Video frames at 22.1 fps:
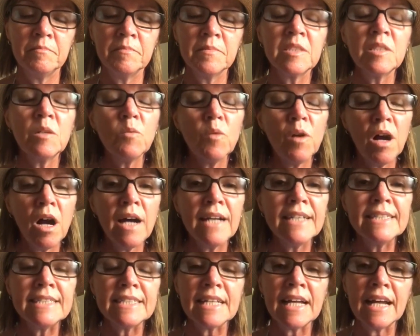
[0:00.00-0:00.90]
So what
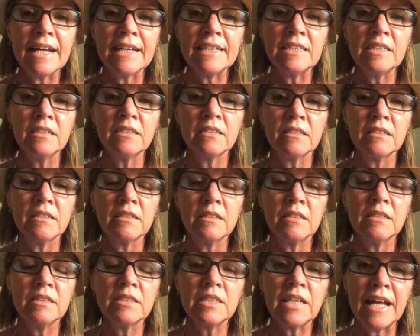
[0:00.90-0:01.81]
I say
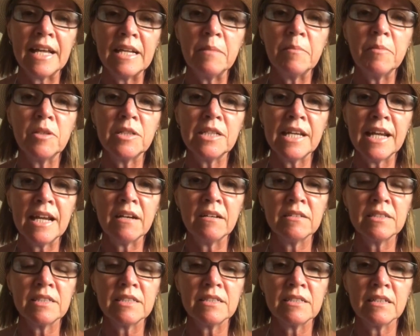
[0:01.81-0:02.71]
to anybody
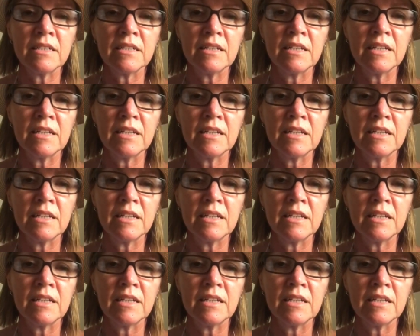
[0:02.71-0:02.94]
else